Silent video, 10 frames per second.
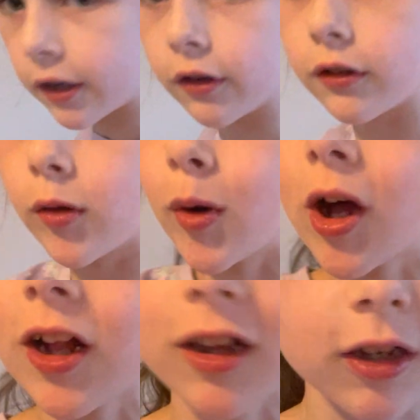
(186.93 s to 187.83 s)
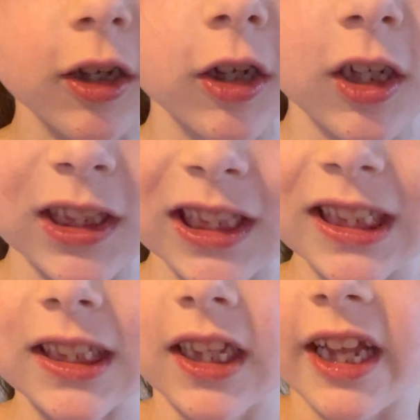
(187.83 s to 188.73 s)
here's the ball.
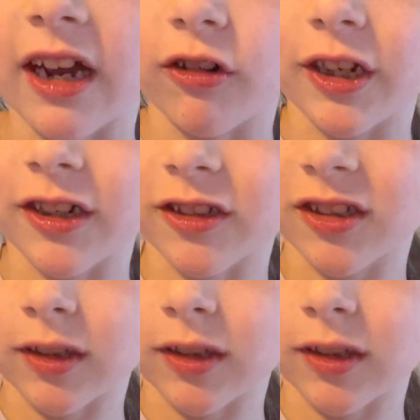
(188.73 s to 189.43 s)
Now here's